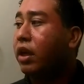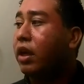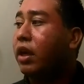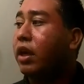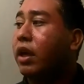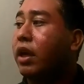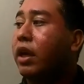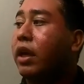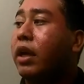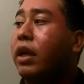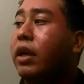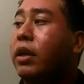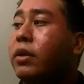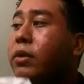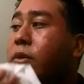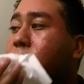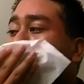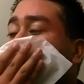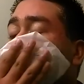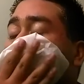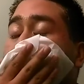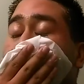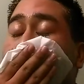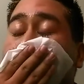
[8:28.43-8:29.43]

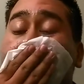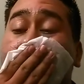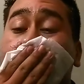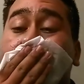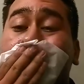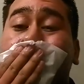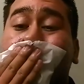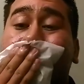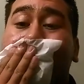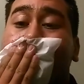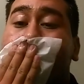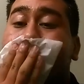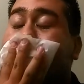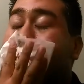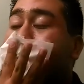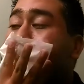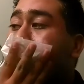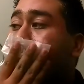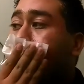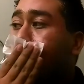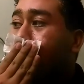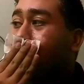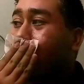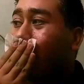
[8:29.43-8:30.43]
And it'll
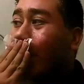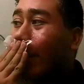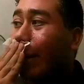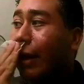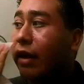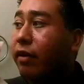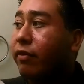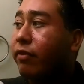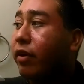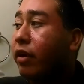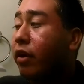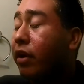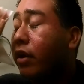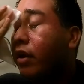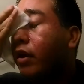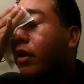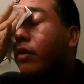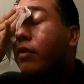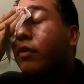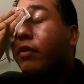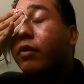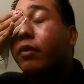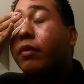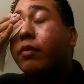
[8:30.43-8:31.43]
be half off.
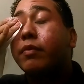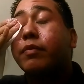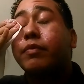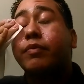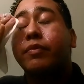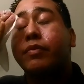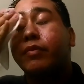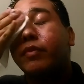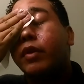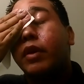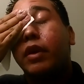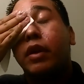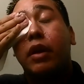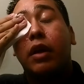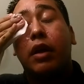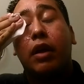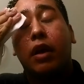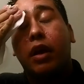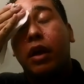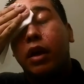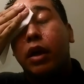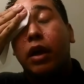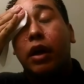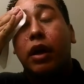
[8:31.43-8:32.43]

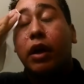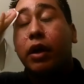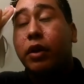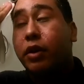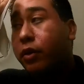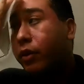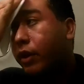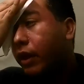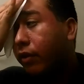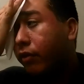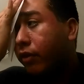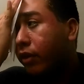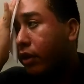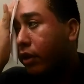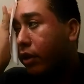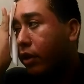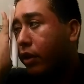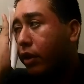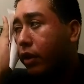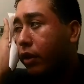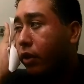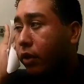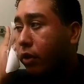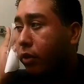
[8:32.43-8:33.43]
I do have a
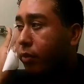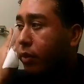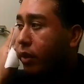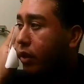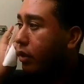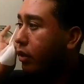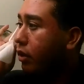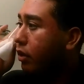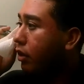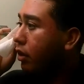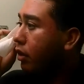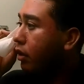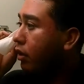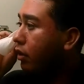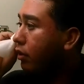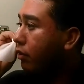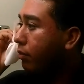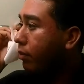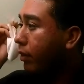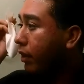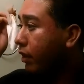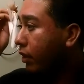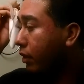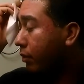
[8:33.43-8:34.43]
little bit of
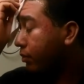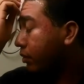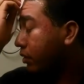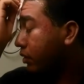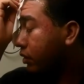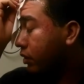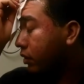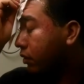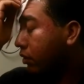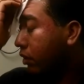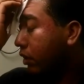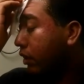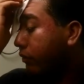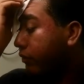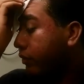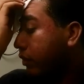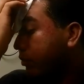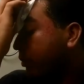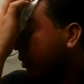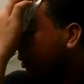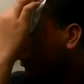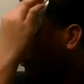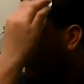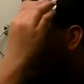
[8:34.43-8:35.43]
makeup still left on
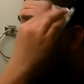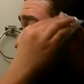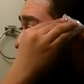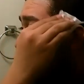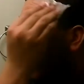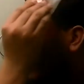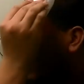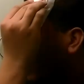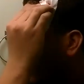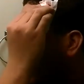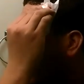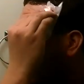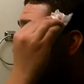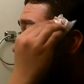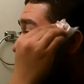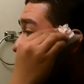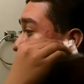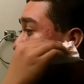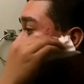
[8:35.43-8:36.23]
my face.